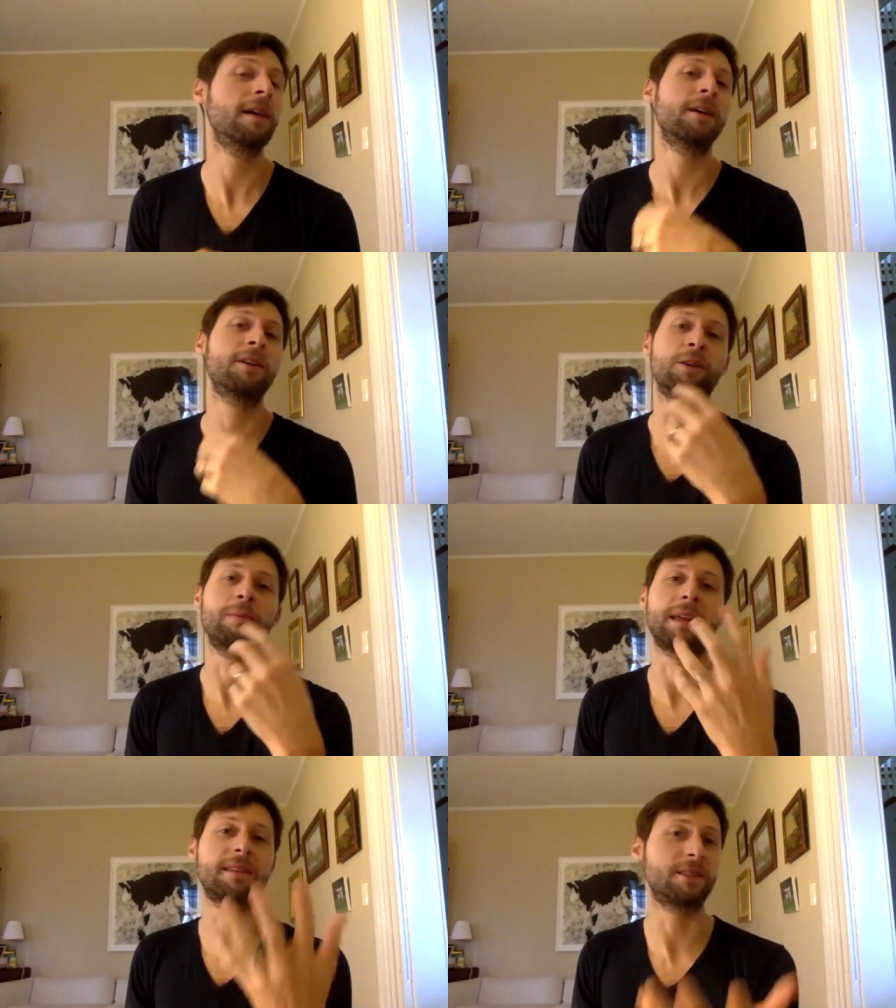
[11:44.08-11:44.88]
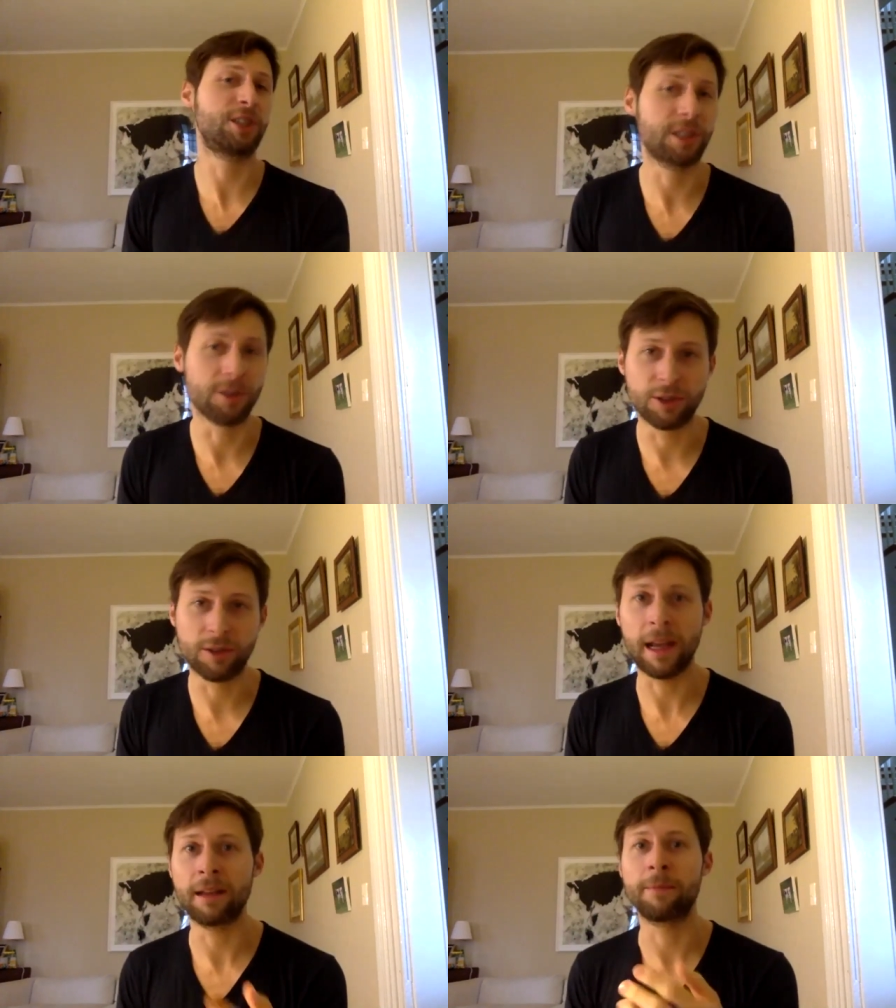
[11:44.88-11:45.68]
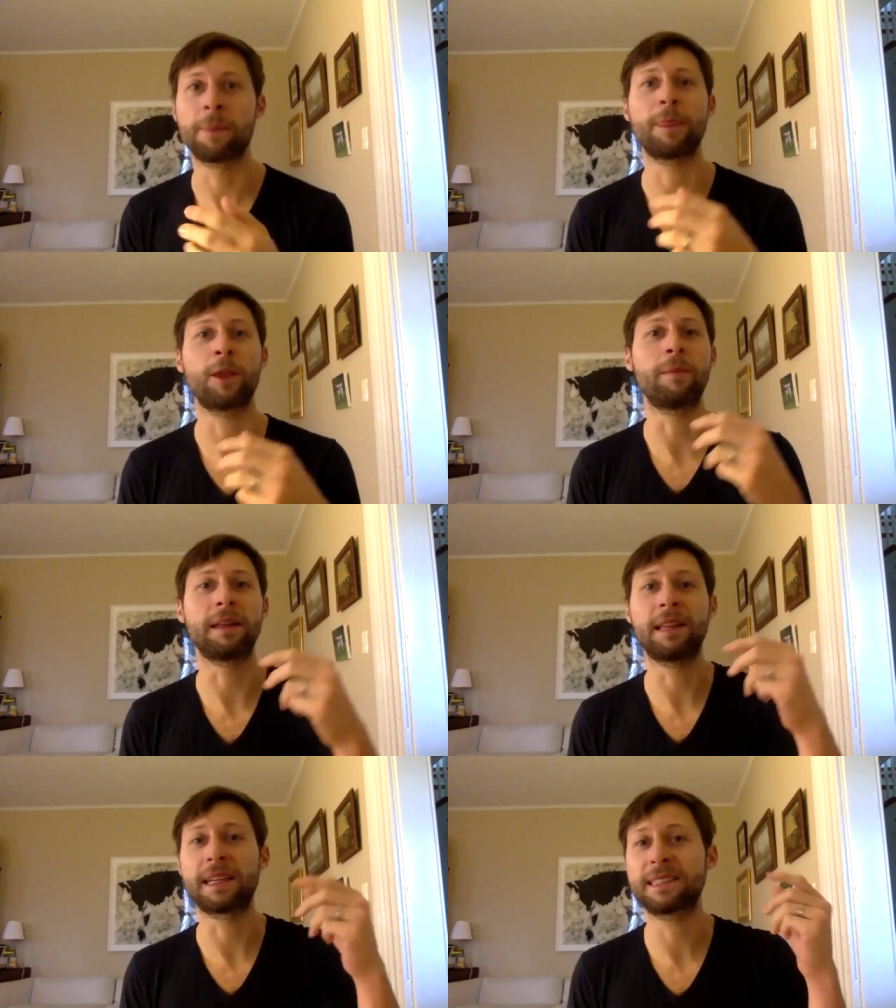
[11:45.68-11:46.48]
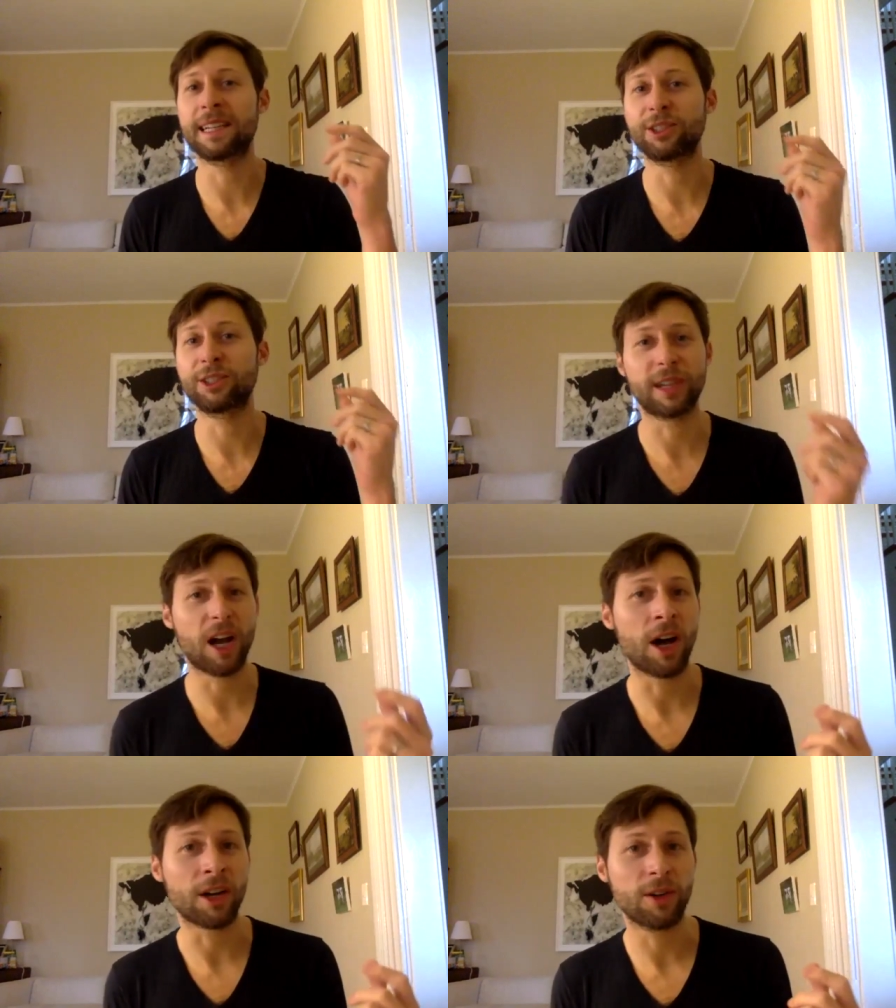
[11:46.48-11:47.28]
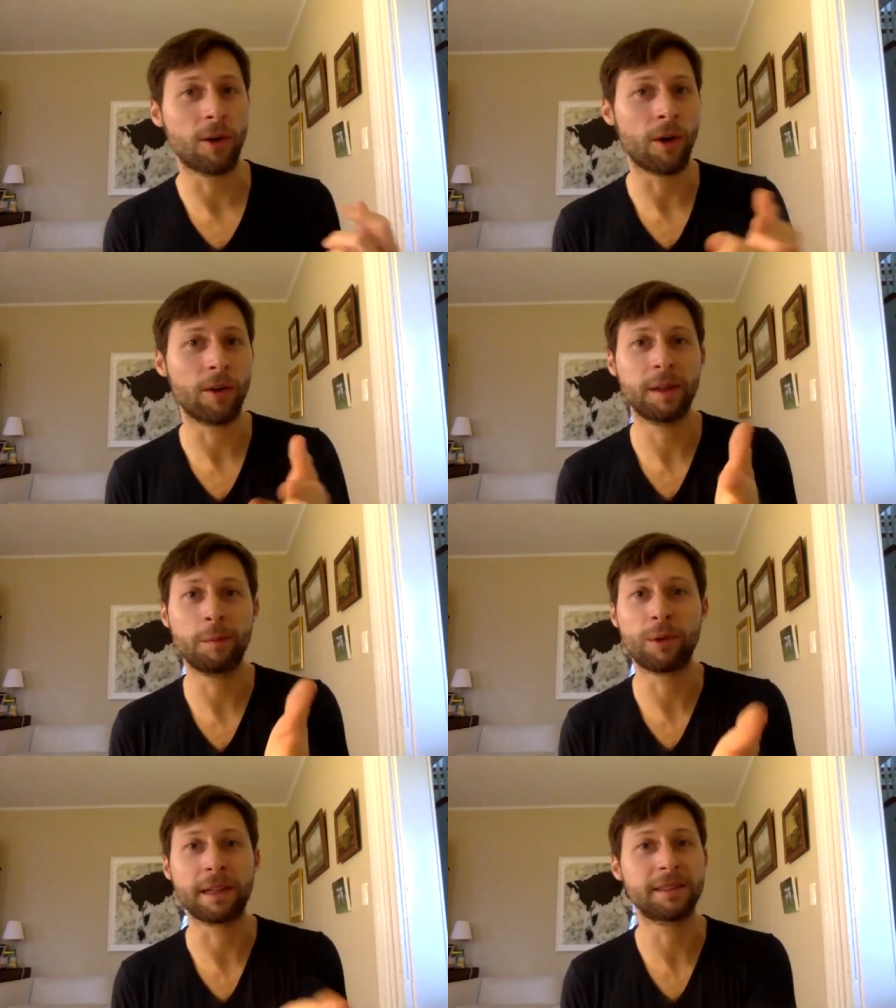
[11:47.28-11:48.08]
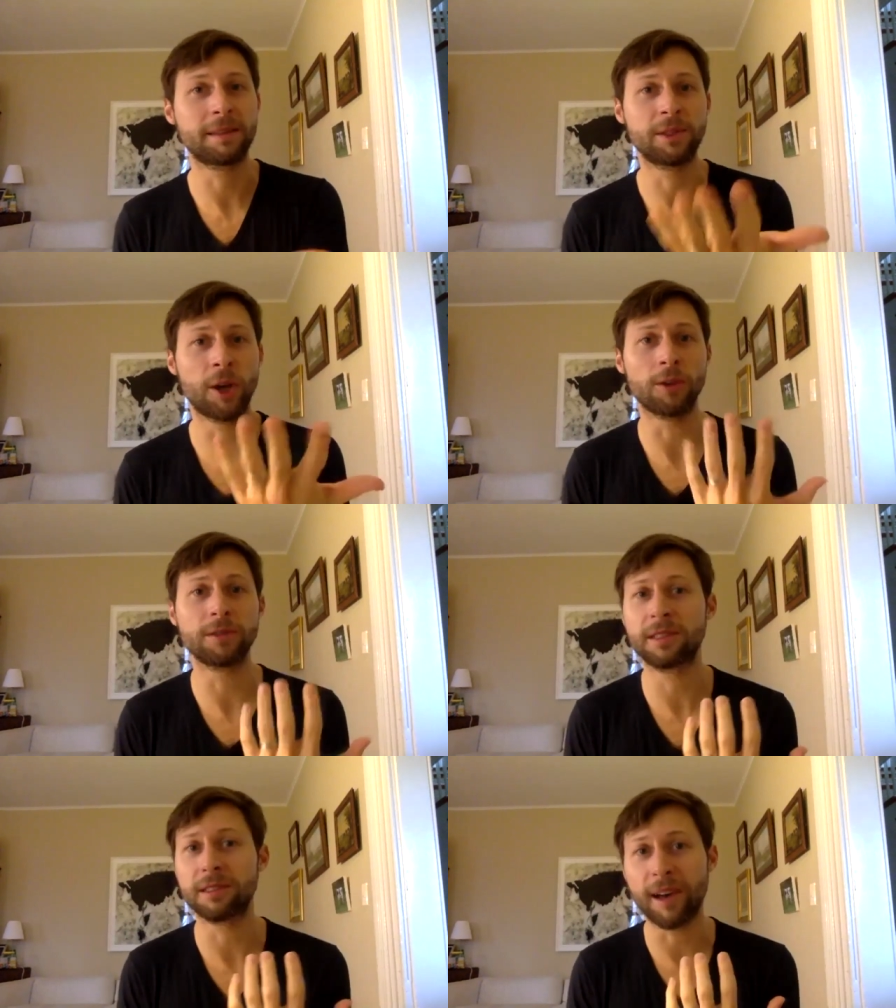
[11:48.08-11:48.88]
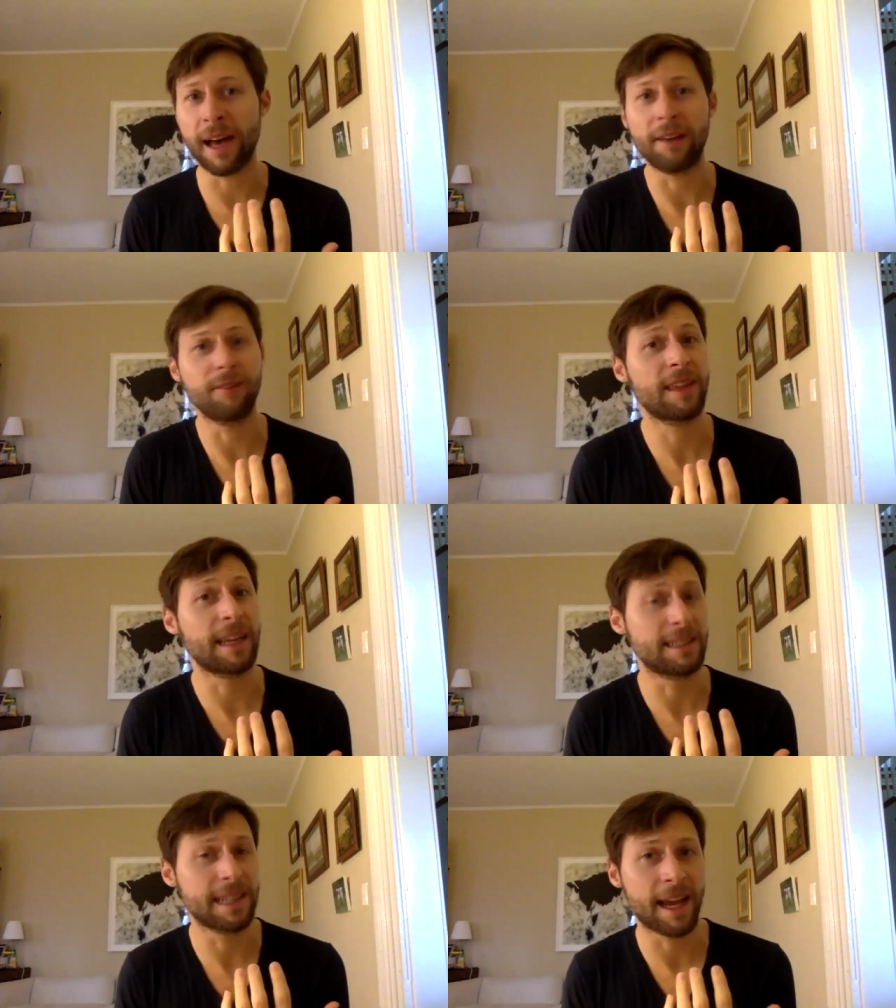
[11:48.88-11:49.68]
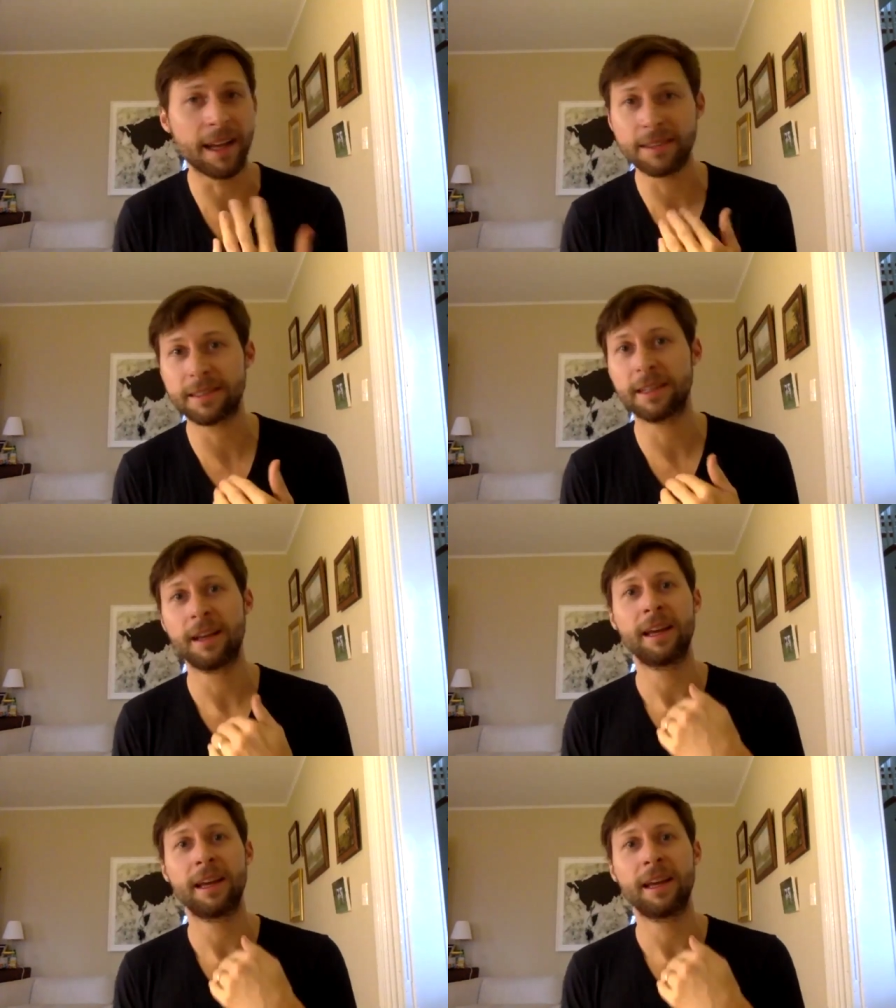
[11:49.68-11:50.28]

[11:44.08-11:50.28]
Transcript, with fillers: you meet the children, you meet the eccentric uncle. He brings some dolls to life. They dance.